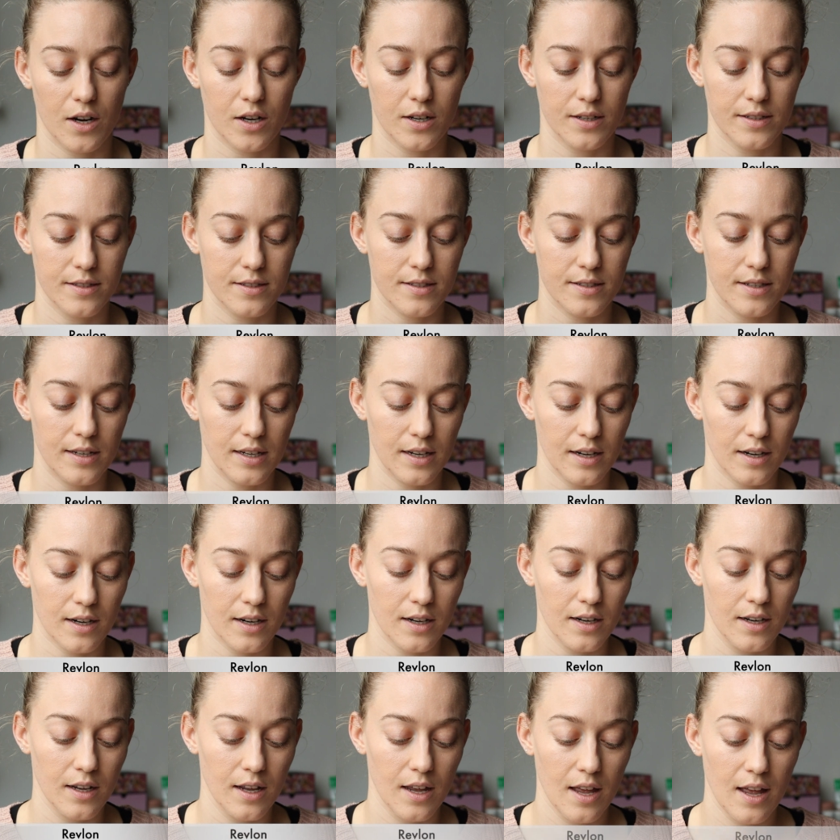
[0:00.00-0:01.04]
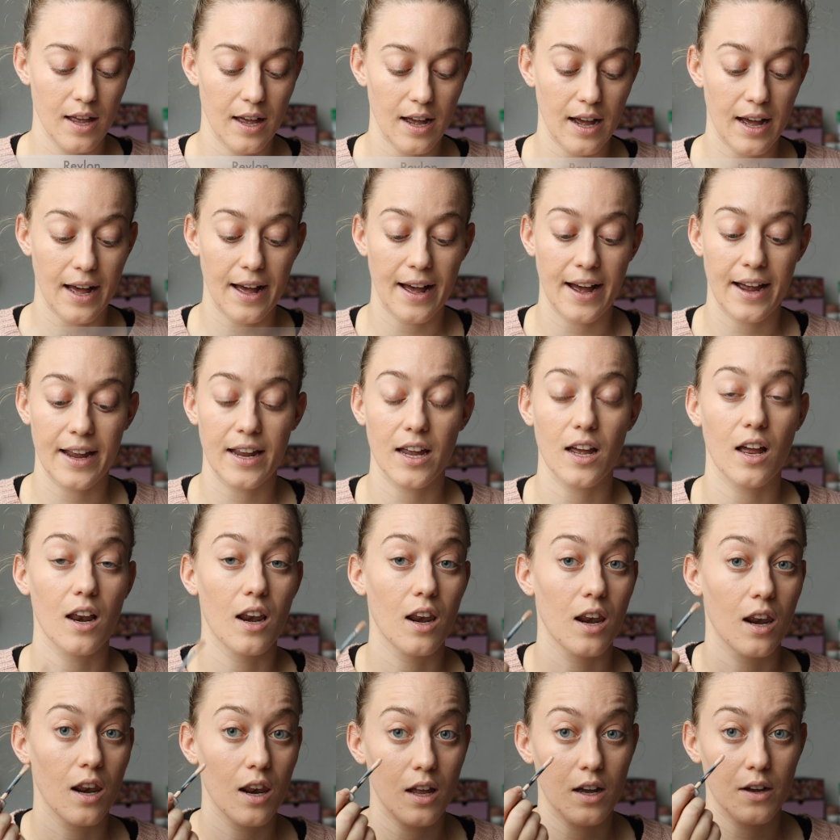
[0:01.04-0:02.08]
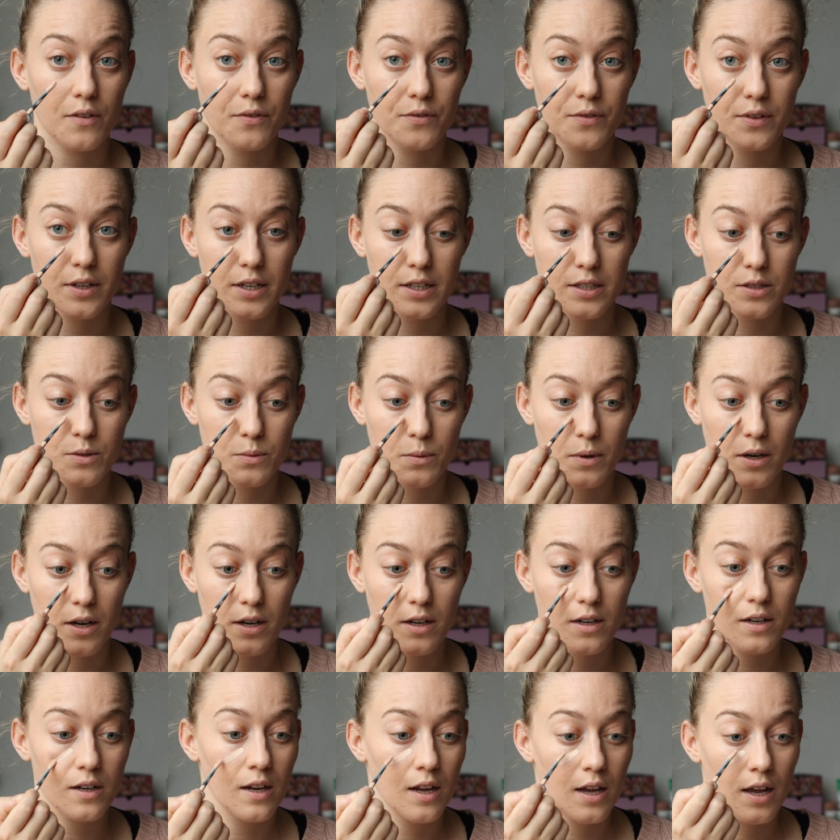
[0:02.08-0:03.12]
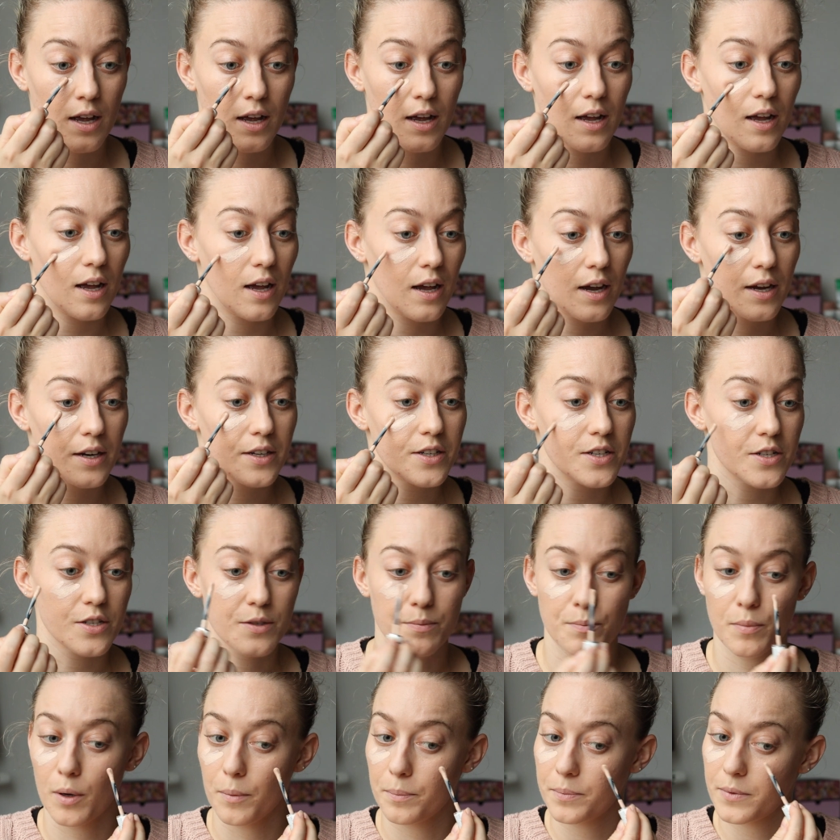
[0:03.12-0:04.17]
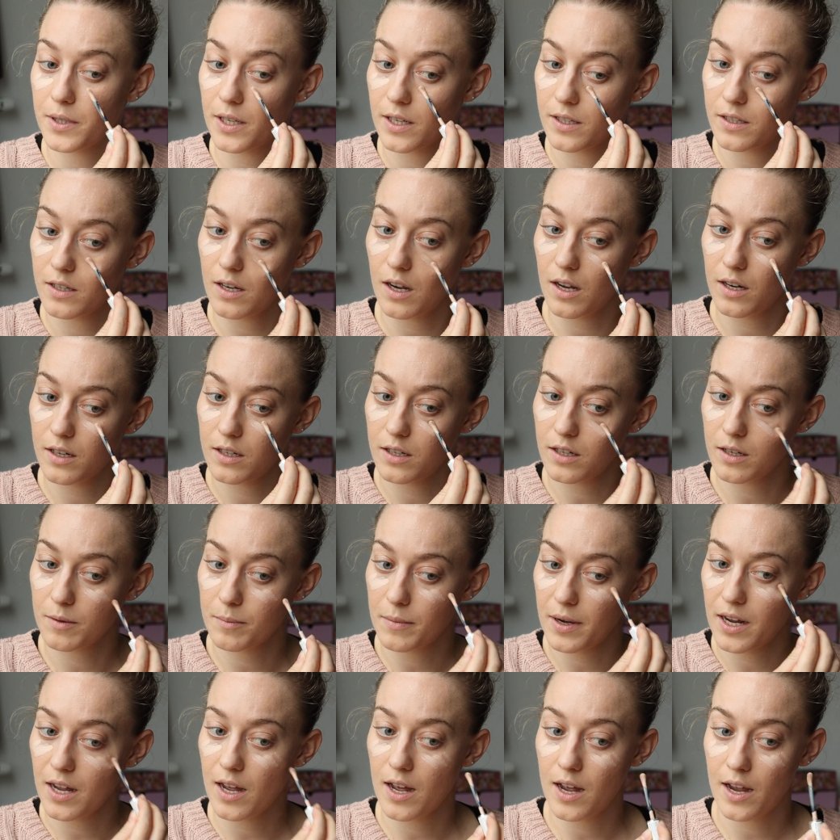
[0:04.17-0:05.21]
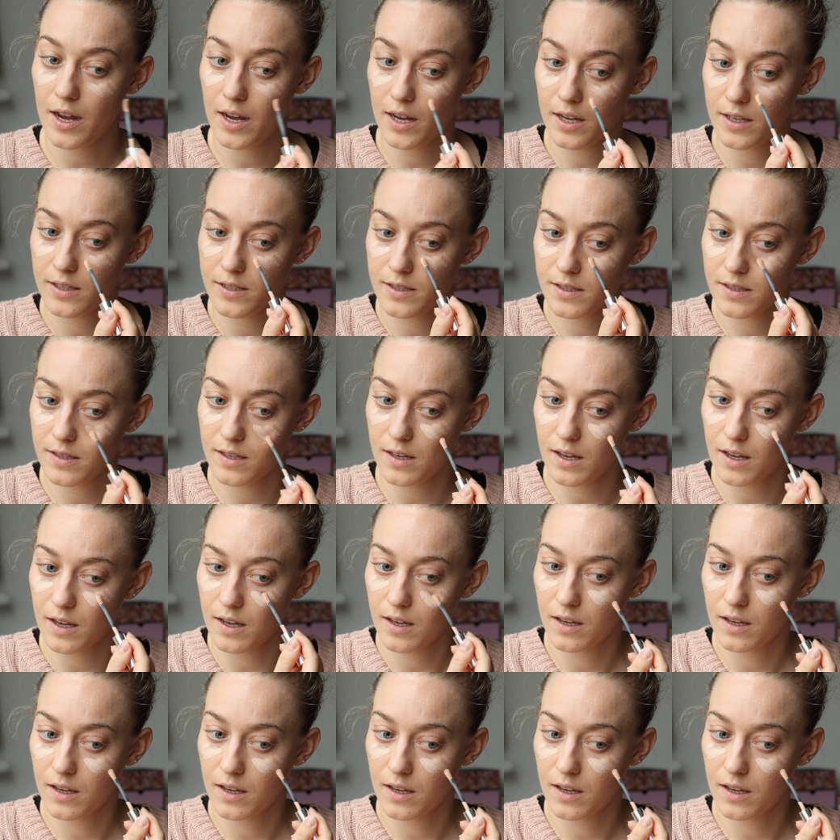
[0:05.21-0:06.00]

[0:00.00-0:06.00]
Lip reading: concealer. I love this one. I just popped it under my eyes.